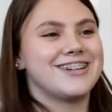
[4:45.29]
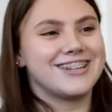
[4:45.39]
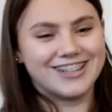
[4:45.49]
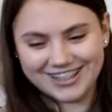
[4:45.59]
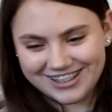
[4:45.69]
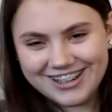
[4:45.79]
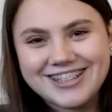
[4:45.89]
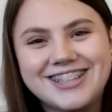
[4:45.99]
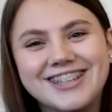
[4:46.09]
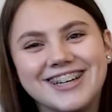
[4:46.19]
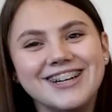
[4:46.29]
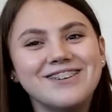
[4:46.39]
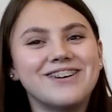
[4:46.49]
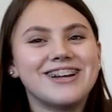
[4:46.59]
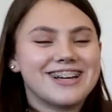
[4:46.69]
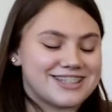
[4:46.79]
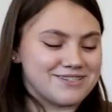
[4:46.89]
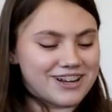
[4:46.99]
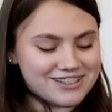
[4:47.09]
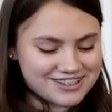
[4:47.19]
Put it next
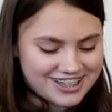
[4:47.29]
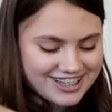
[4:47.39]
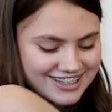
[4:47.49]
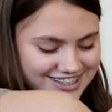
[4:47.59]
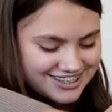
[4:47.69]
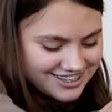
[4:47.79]
to my other things.